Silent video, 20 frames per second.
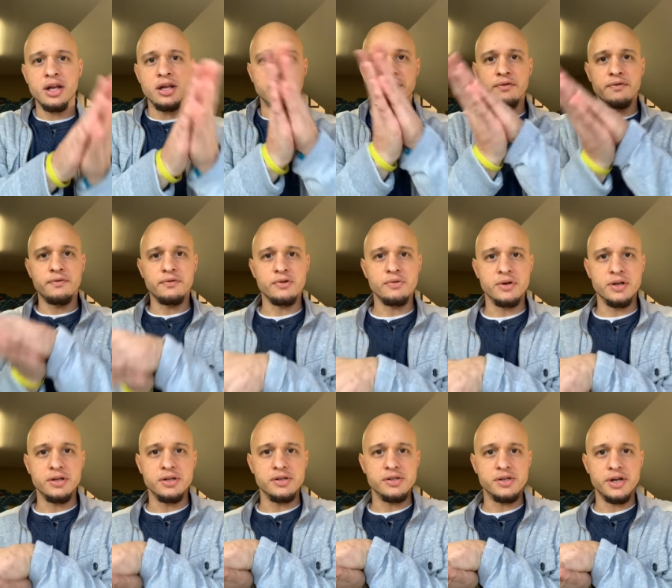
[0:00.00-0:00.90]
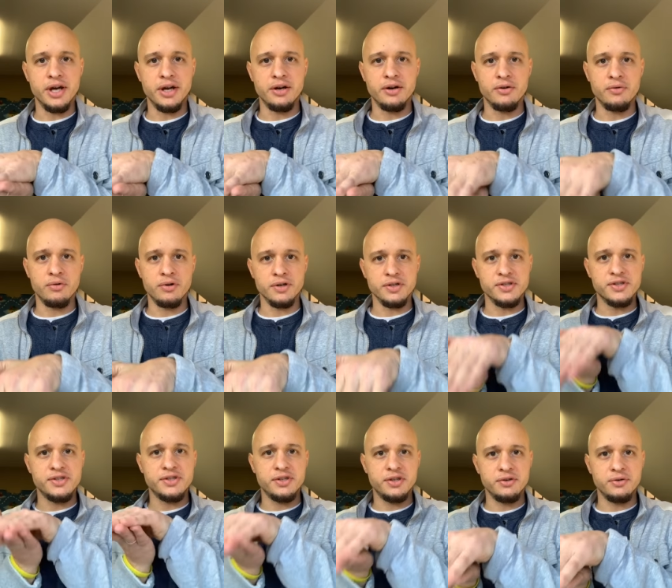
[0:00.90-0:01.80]
and a fluent designer or a
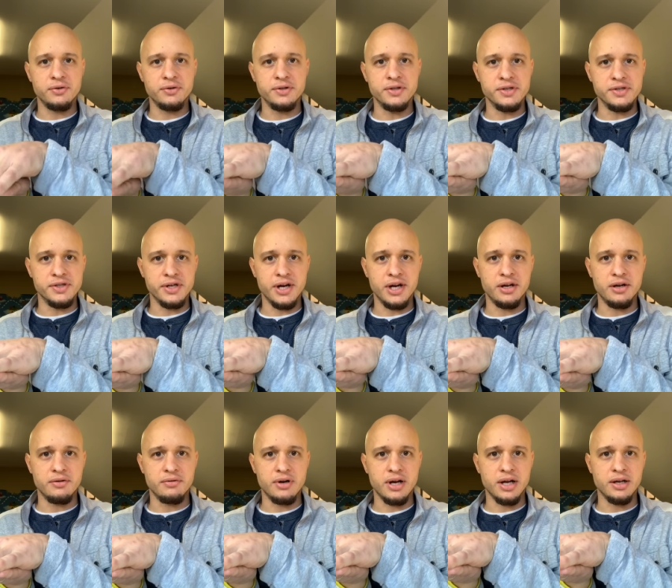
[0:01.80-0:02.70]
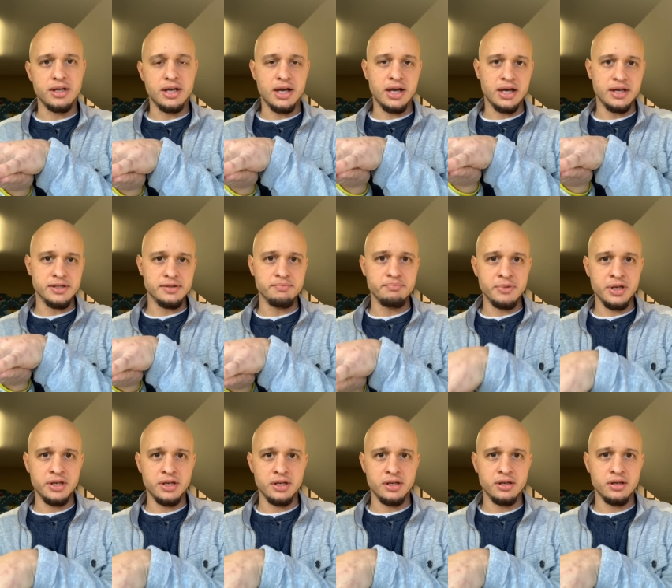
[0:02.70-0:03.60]
skilled designer, right? That has
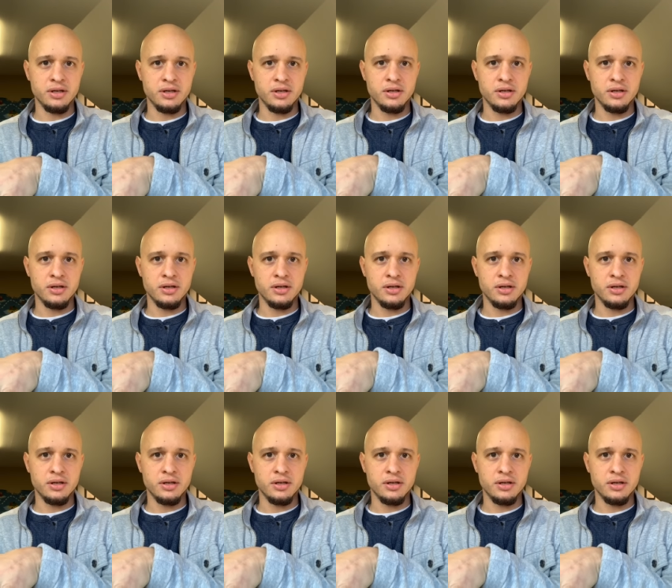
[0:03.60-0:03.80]
many